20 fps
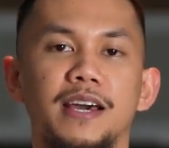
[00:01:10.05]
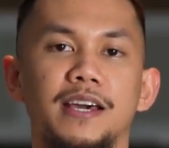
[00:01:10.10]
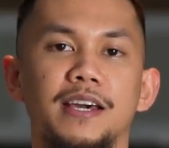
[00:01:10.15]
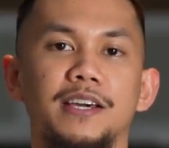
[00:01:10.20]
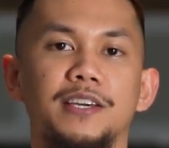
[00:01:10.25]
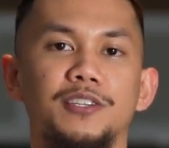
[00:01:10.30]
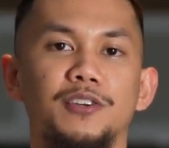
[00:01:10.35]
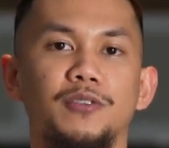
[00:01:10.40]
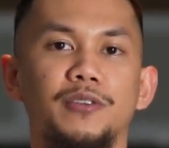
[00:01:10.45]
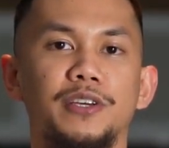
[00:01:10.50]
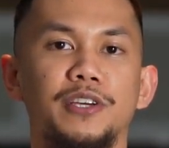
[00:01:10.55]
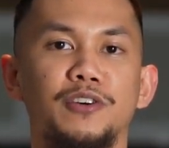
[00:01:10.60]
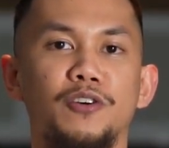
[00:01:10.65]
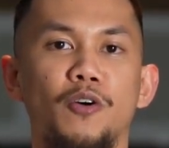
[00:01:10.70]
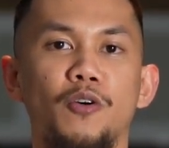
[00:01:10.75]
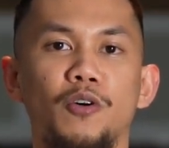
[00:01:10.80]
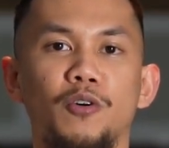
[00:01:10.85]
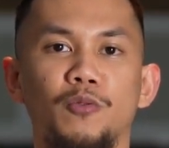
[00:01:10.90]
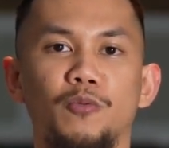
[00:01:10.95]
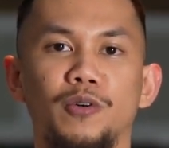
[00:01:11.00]
his only
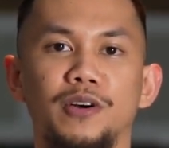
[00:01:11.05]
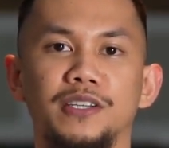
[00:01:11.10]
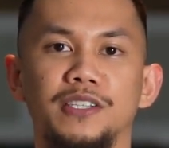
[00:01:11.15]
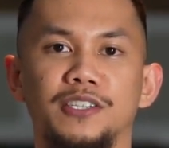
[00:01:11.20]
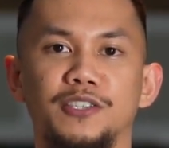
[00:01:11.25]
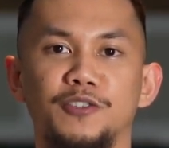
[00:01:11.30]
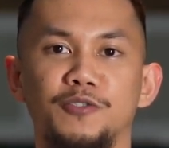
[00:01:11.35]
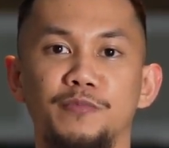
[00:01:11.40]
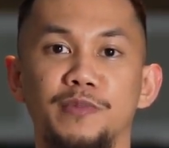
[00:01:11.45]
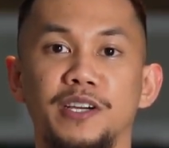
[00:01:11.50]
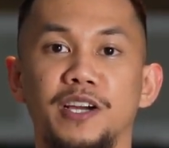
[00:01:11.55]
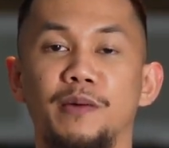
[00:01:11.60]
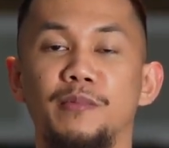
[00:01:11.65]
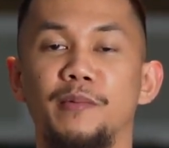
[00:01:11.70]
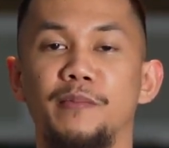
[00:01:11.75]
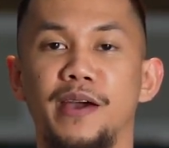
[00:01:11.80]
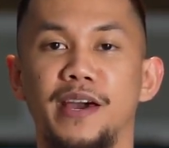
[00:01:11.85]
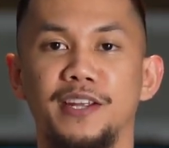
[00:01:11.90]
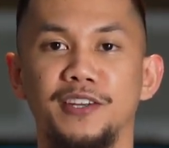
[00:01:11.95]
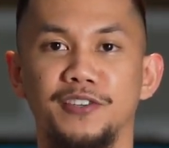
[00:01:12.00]
goal was to become
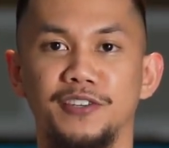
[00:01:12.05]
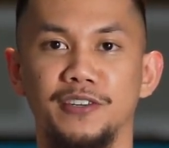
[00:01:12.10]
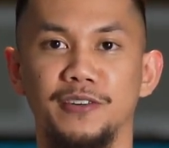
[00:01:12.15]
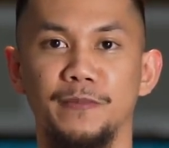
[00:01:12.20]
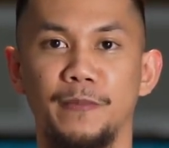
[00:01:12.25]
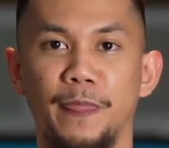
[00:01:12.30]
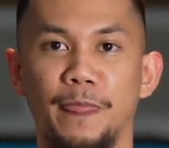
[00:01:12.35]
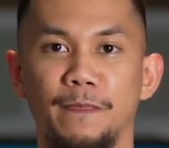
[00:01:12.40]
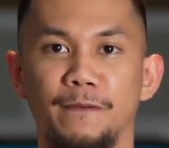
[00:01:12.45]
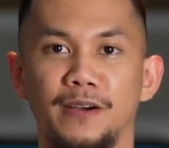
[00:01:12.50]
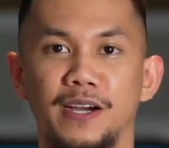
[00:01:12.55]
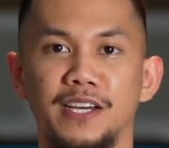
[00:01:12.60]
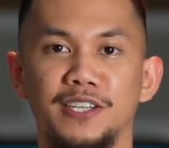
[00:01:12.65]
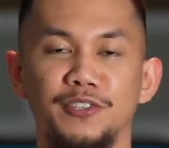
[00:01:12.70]
a manager, right?